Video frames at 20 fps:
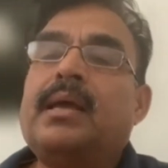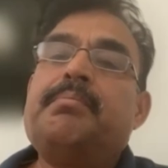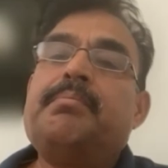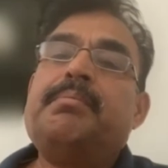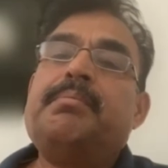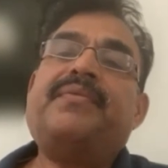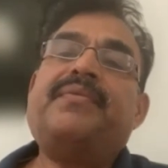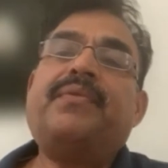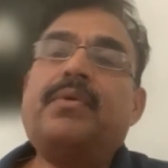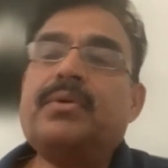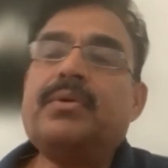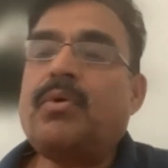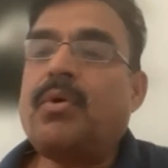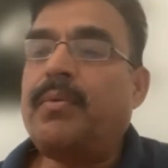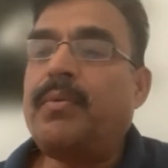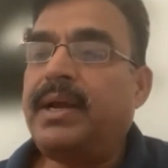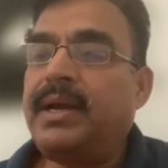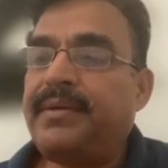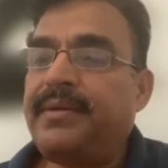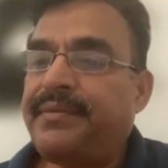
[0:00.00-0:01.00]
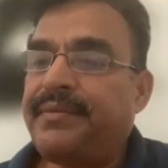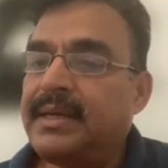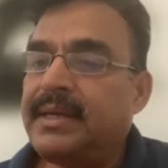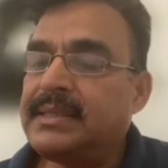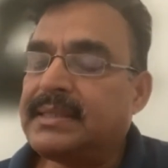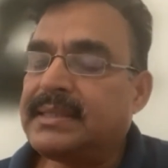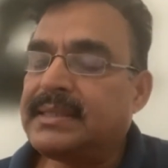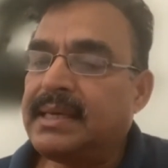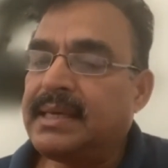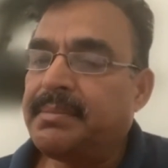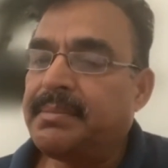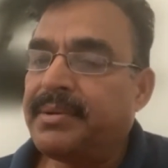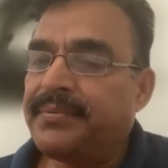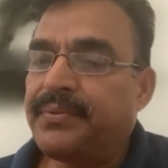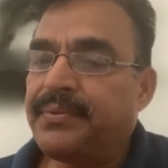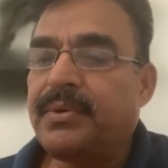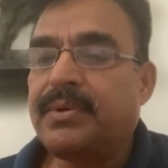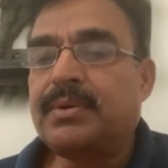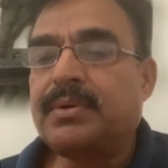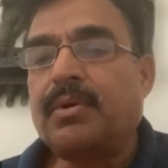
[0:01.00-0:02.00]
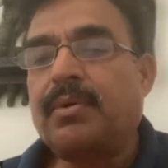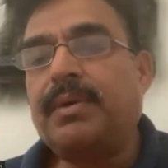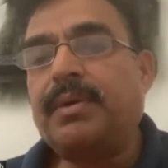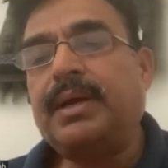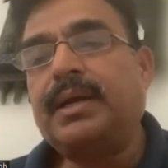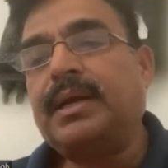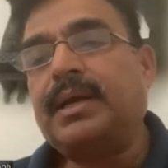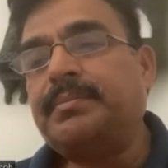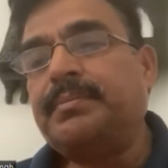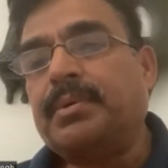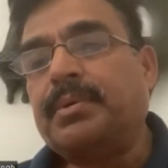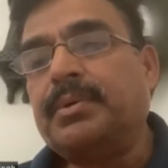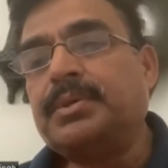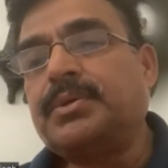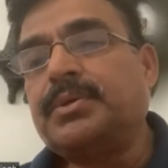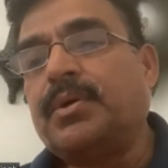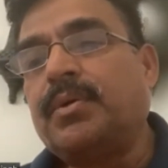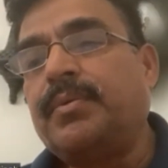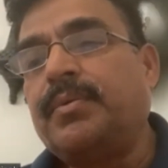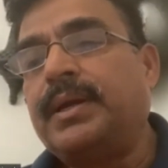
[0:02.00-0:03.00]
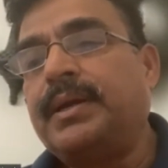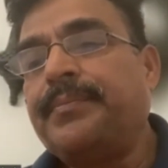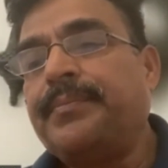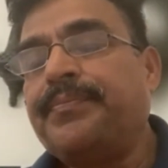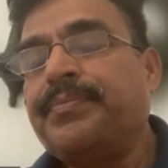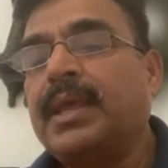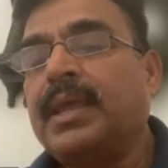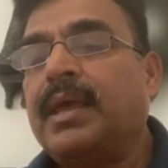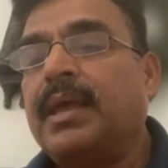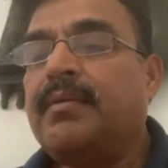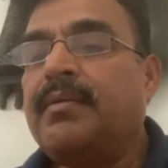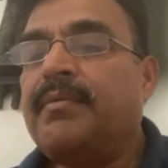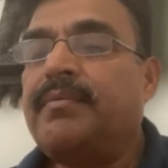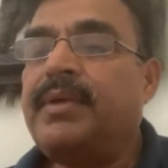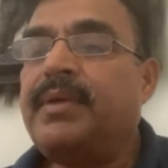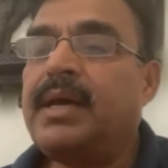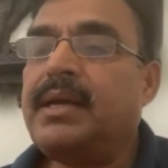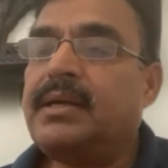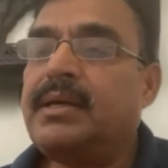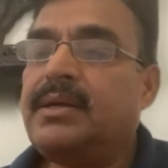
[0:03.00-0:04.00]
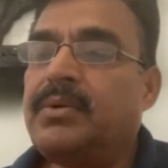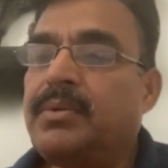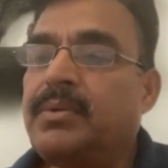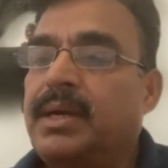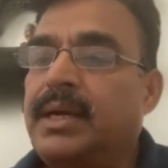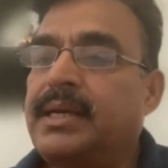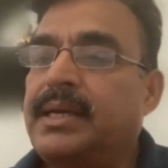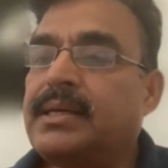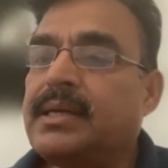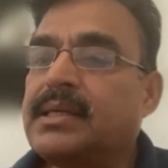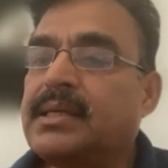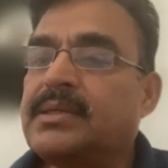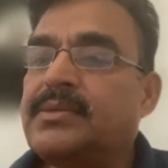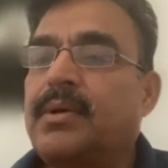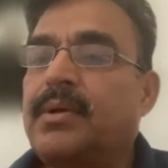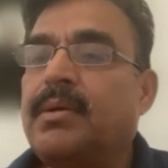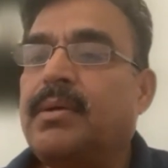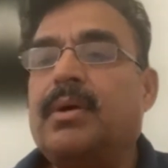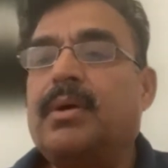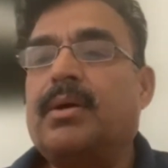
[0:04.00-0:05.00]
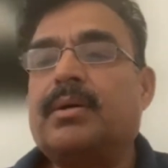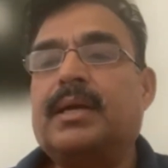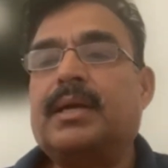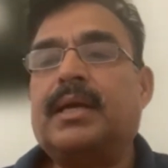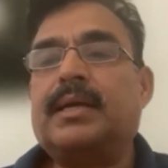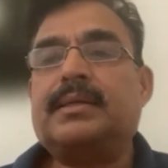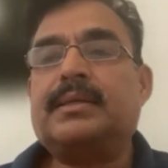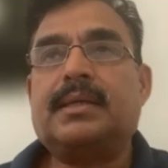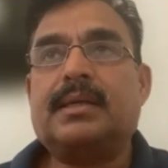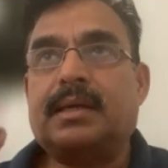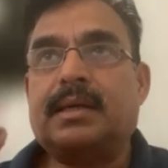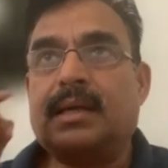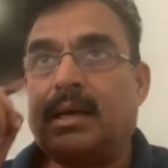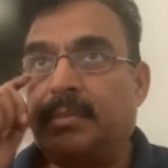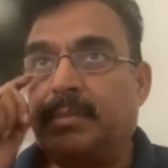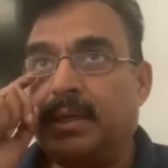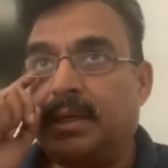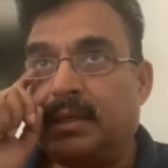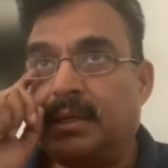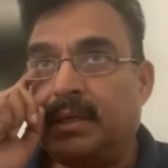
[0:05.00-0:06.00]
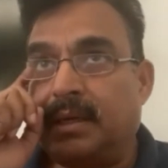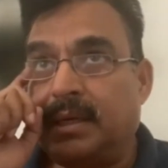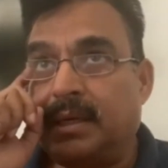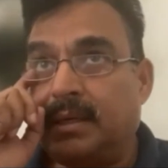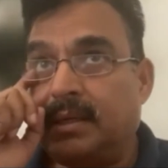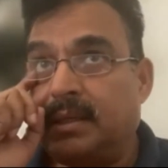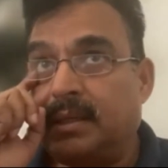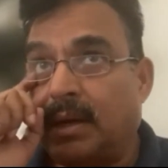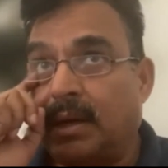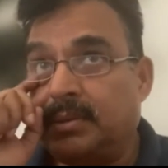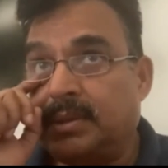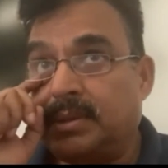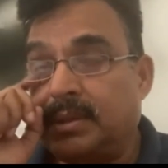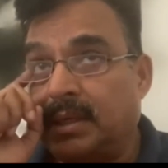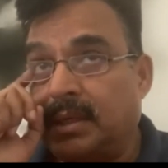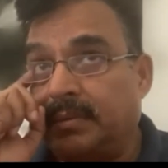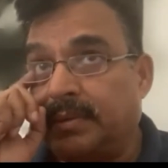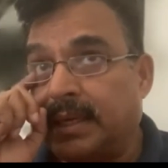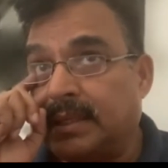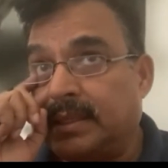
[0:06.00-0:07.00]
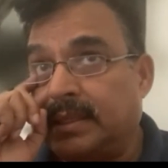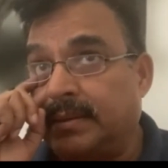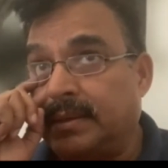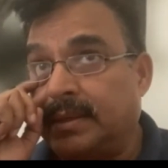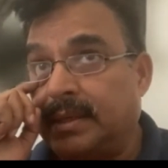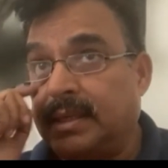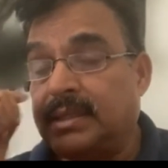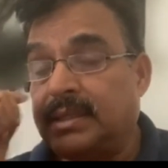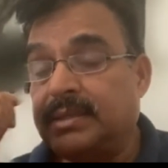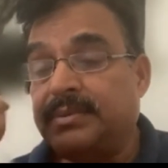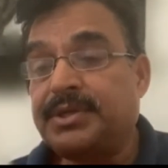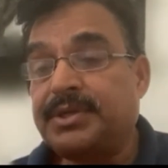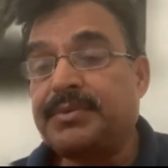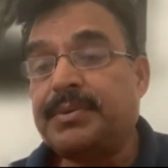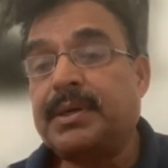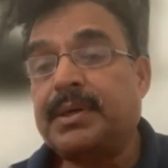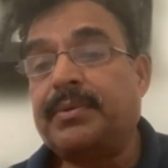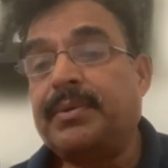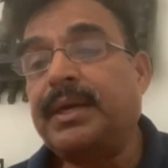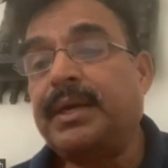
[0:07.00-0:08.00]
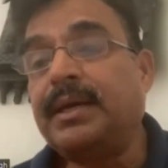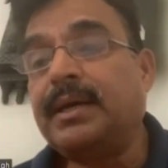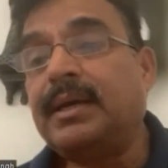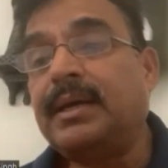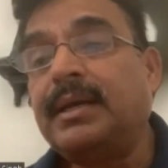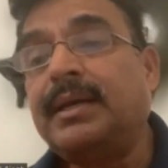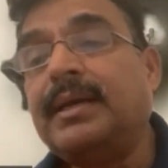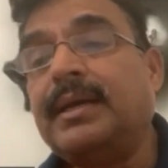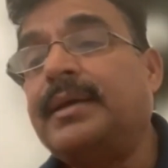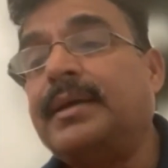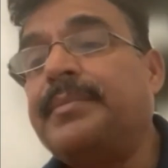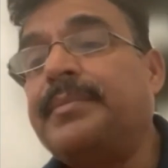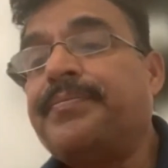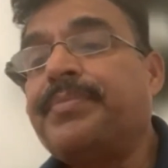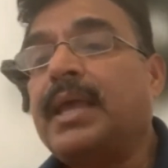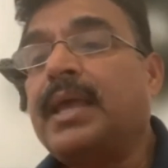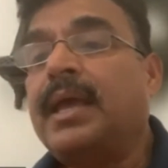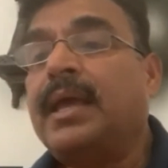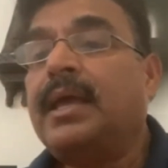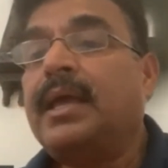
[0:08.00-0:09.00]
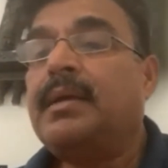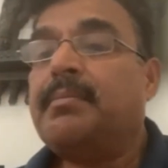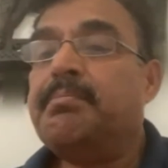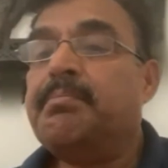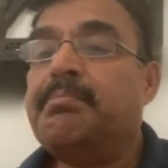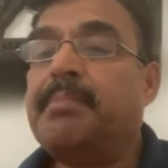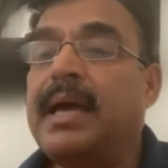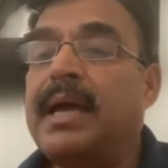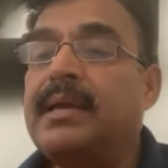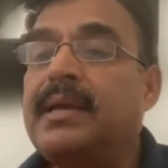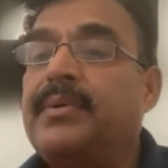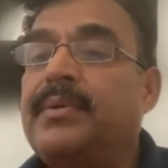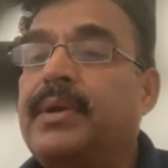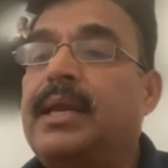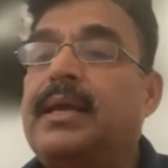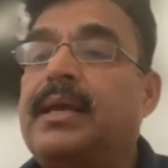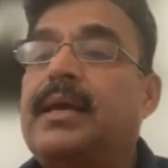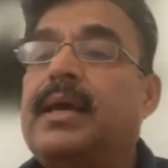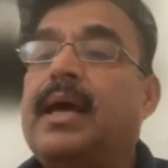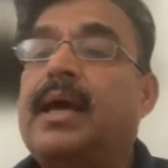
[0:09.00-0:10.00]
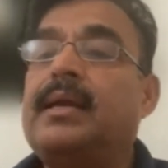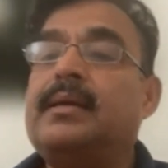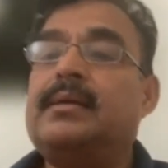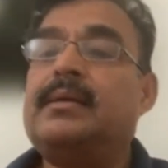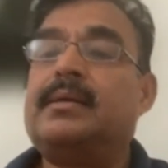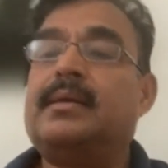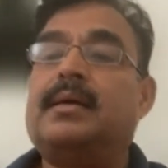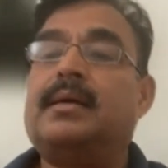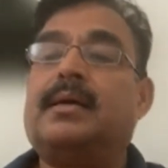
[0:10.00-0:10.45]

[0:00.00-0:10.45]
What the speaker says: before COVID, if I see before COVID and post COVID, we are a totally transformed organization. I mean, there are thousands of activities which we were doing earlier manually, and